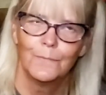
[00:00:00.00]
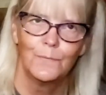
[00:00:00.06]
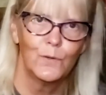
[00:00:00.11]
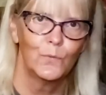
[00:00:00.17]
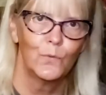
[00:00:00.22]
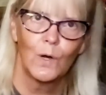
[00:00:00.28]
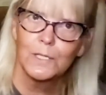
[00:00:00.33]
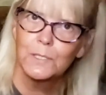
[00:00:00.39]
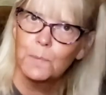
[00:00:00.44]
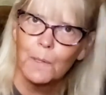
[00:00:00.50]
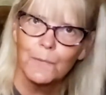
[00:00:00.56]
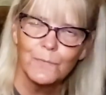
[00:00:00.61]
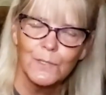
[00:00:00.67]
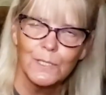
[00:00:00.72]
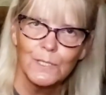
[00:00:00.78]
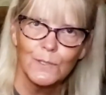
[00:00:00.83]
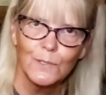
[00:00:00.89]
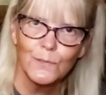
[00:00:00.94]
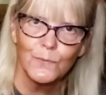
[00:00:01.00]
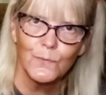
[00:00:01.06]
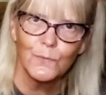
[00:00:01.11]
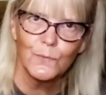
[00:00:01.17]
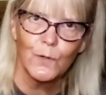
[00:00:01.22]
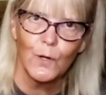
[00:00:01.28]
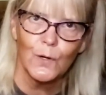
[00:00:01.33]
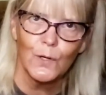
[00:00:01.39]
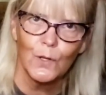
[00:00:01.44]
if you've watched my videos for
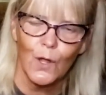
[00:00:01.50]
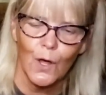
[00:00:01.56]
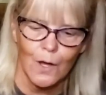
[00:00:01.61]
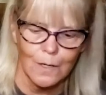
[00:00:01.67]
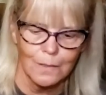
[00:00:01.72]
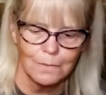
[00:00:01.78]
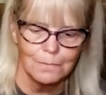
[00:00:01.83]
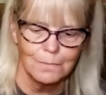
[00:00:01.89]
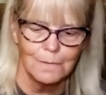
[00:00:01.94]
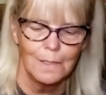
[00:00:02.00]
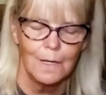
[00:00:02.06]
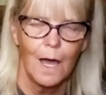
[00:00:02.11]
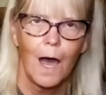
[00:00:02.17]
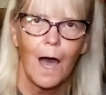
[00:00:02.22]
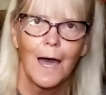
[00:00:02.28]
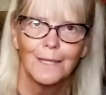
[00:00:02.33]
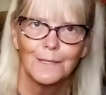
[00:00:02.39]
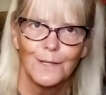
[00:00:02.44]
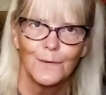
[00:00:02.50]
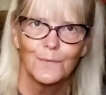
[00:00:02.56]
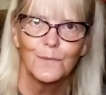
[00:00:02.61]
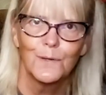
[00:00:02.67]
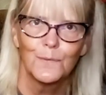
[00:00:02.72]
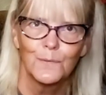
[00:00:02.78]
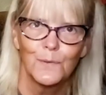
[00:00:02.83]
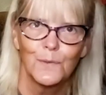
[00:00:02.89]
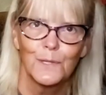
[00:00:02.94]
very long, I love
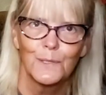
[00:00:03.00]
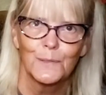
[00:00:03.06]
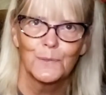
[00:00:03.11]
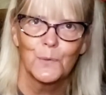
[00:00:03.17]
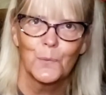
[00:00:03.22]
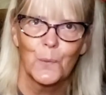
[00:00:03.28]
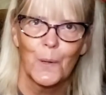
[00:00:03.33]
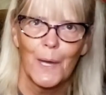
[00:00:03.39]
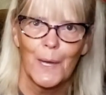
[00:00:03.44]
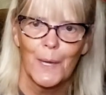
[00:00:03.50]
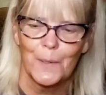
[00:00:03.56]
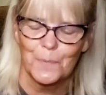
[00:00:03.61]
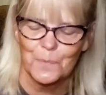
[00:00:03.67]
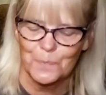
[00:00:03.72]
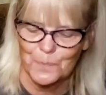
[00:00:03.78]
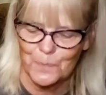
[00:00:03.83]
giving things away.